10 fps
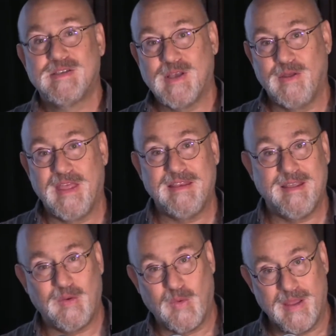So they
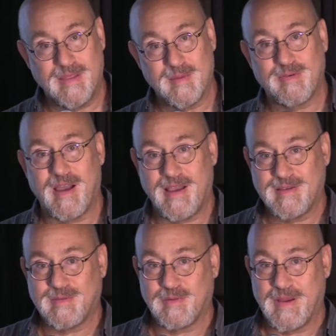did win the
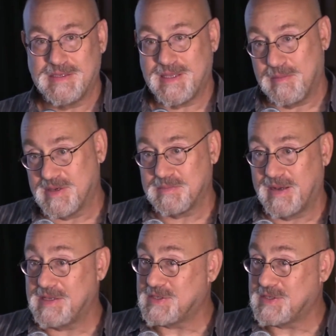prize for raising the most money.